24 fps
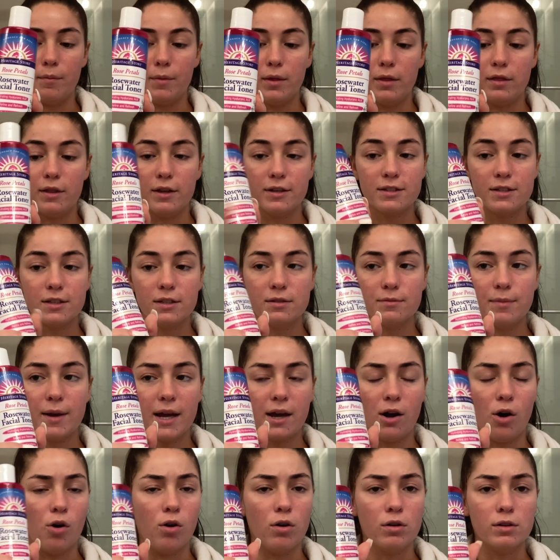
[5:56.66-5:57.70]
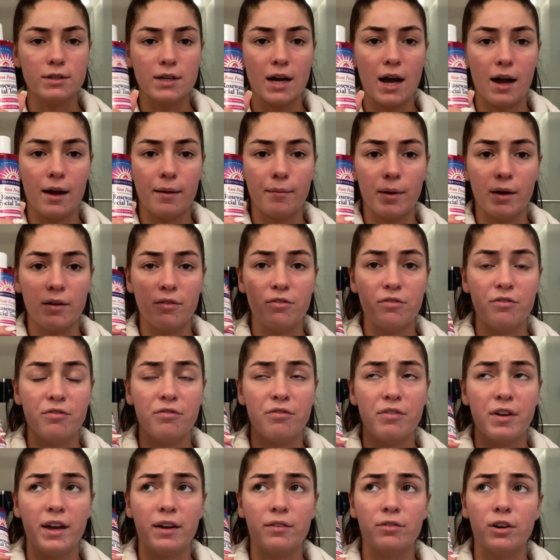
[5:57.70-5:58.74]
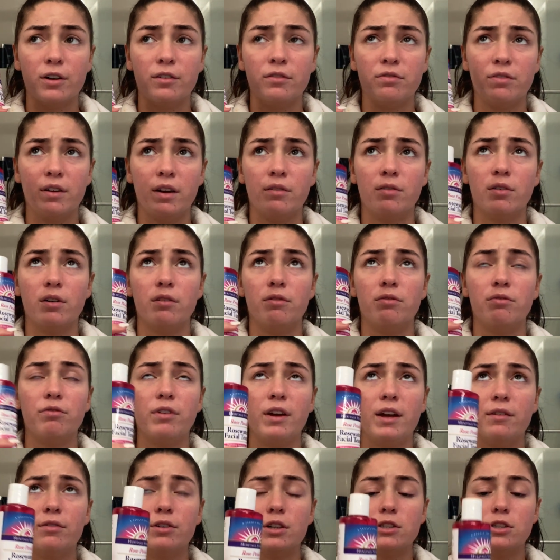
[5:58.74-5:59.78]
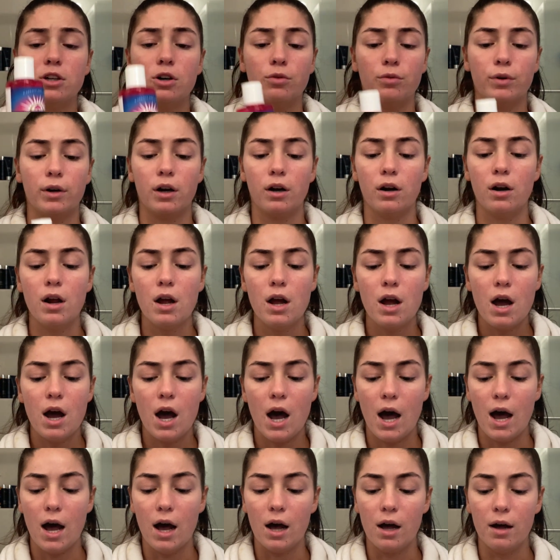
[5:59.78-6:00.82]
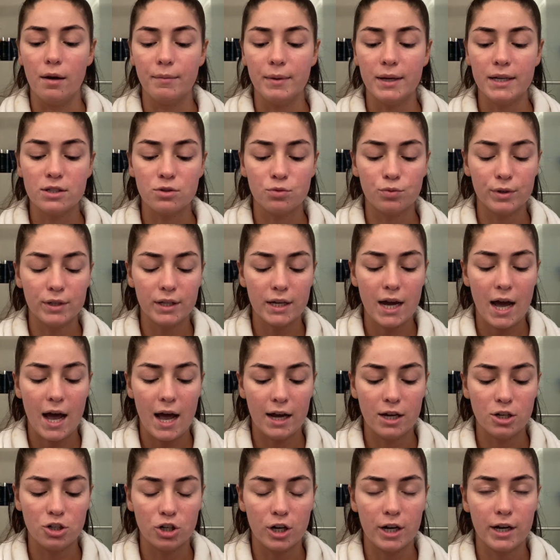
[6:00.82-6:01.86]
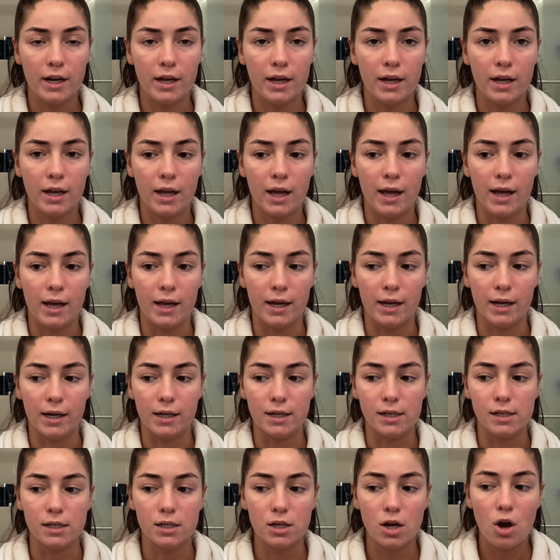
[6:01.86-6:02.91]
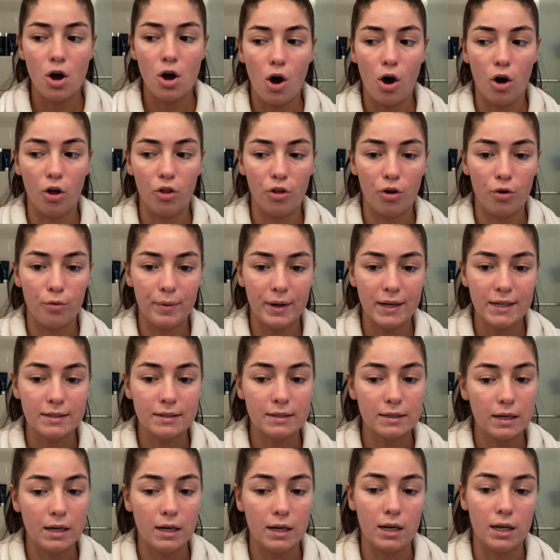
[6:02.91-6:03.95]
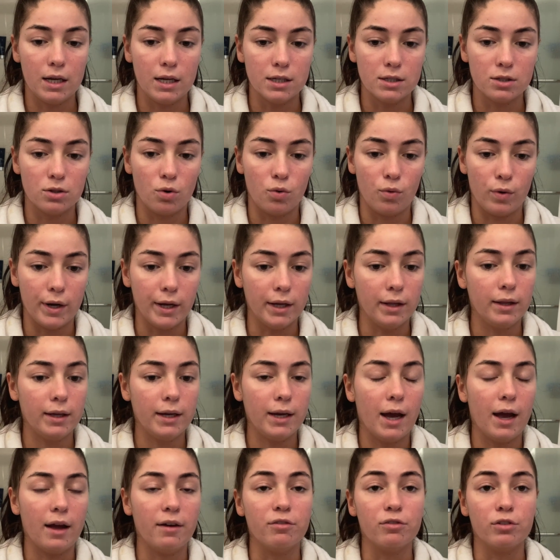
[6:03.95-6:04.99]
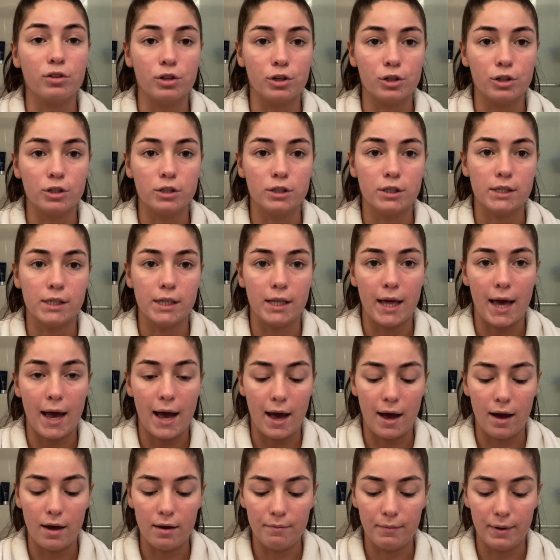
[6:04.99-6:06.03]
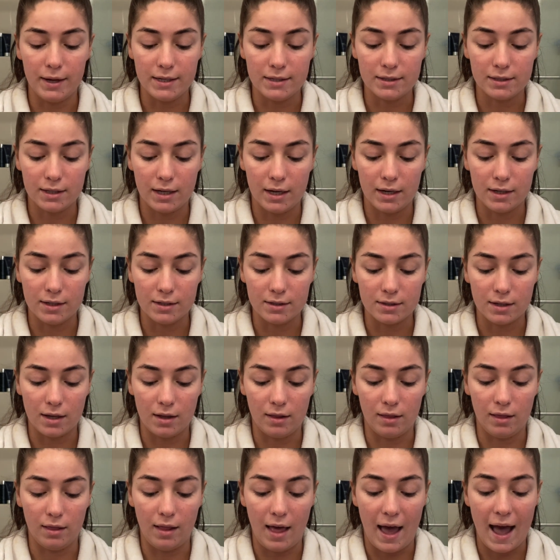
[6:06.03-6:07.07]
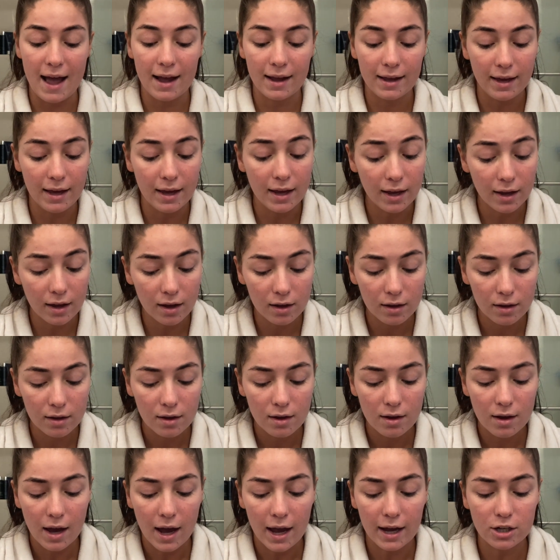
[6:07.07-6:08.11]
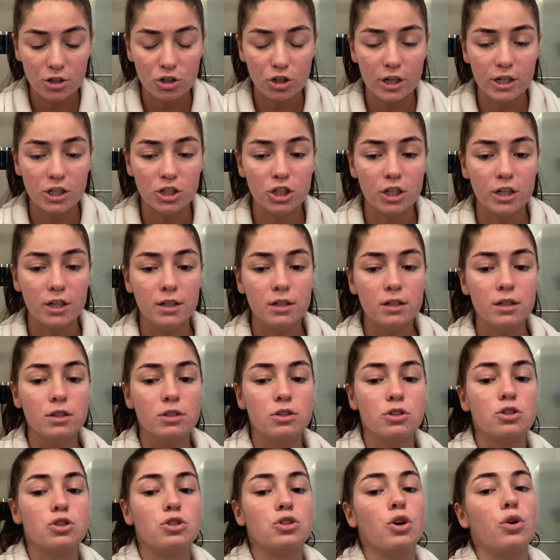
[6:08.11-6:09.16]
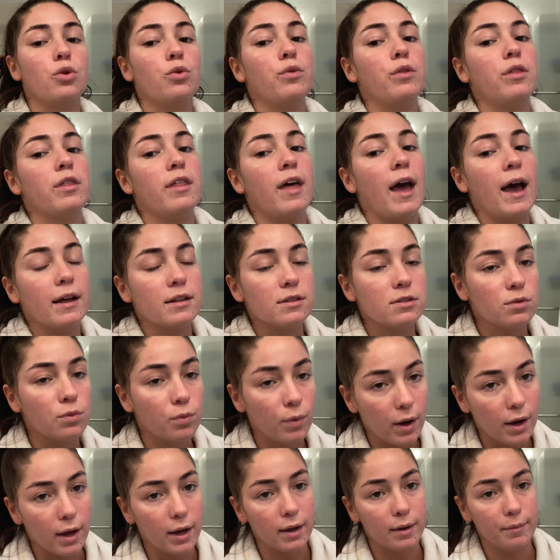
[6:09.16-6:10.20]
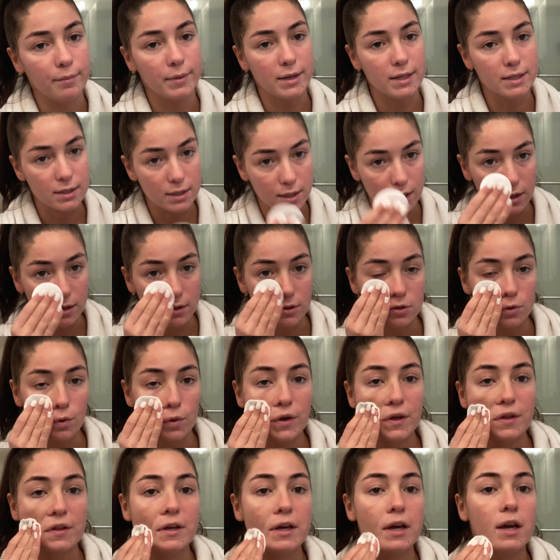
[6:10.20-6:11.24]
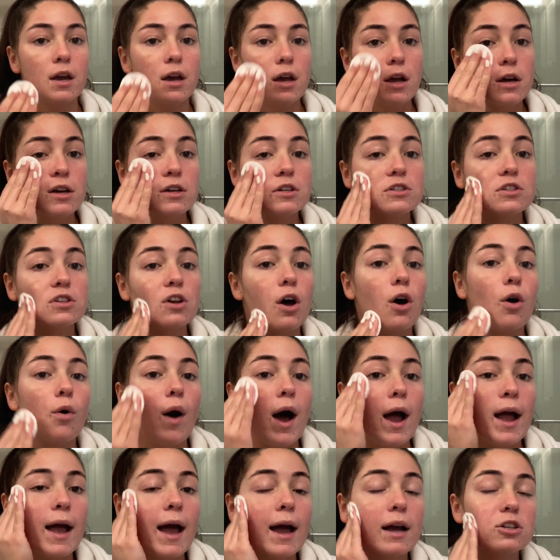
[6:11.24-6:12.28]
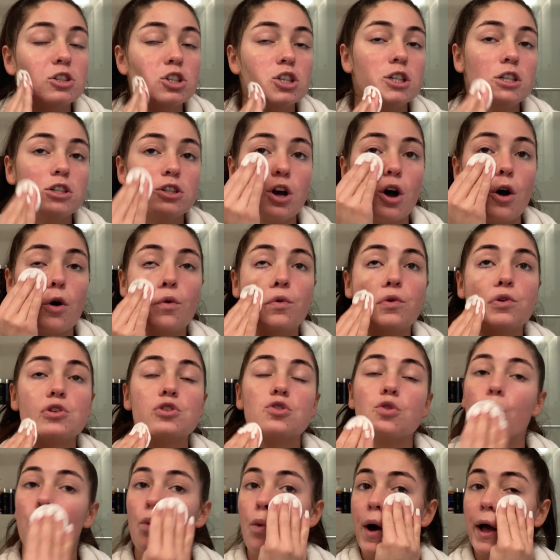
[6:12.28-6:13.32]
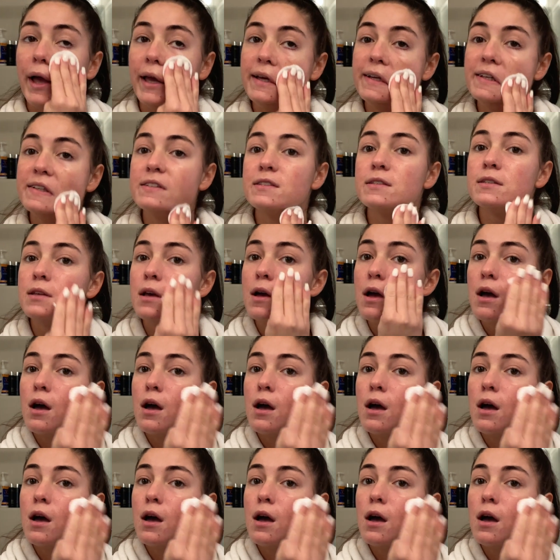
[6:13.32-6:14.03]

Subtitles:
This is my all-time favorite toner. It's really hydrating, and although my skin is oily, I've learned that my skin is lacking hydration, so that's why my skin is oily. So I actually tone twice.